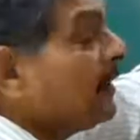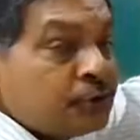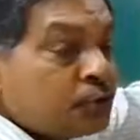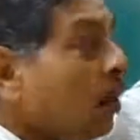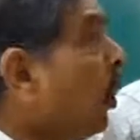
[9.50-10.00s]

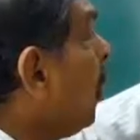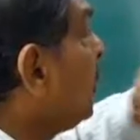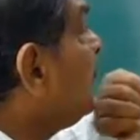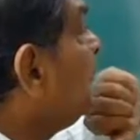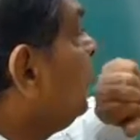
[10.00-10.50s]
so on,
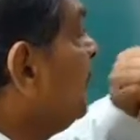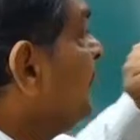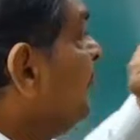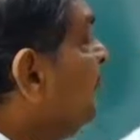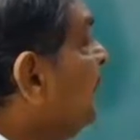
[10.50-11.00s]

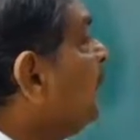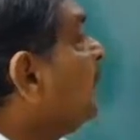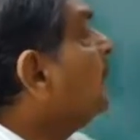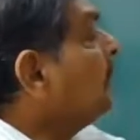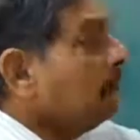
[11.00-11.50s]
where
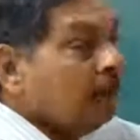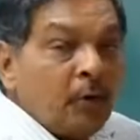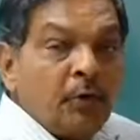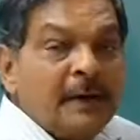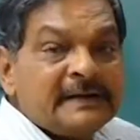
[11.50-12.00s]

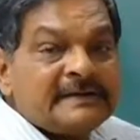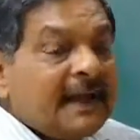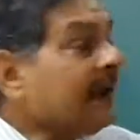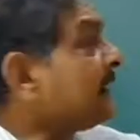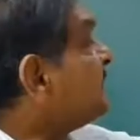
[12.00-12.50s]
modulus
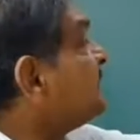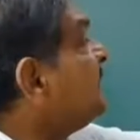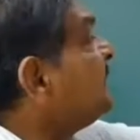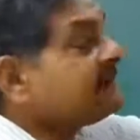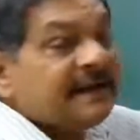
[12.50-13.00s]
x
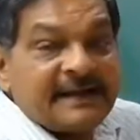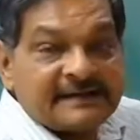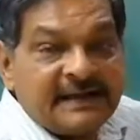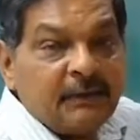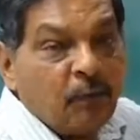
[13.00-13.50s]
is less
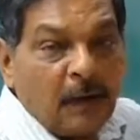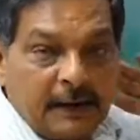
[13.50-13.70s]
than 1.